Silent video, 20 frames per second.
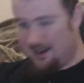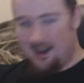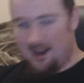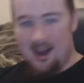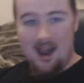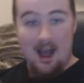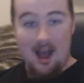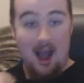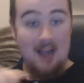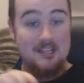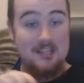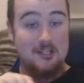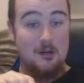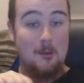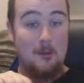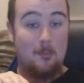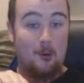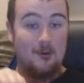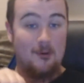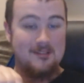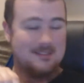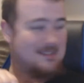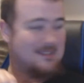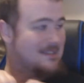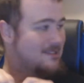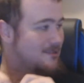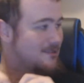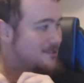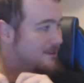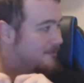I should have brought
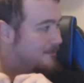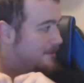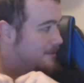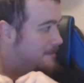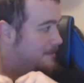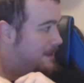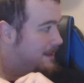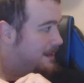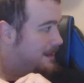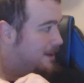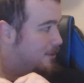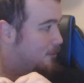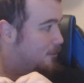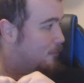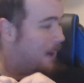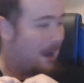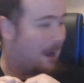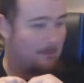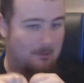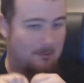scissors up with me. Crap.